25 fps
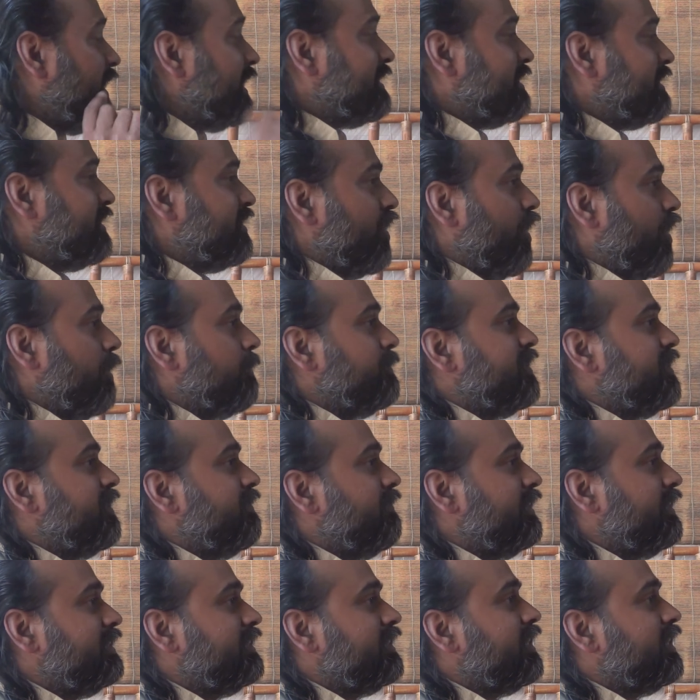honest
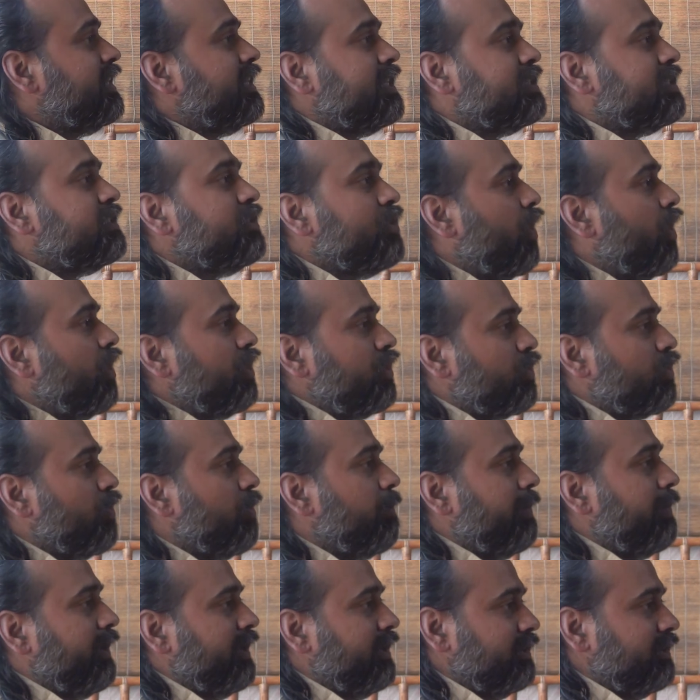observation is
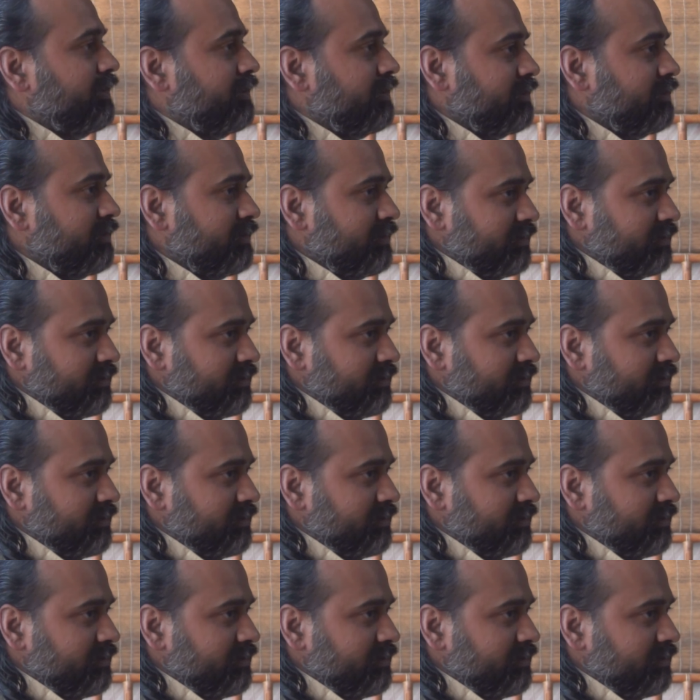not open.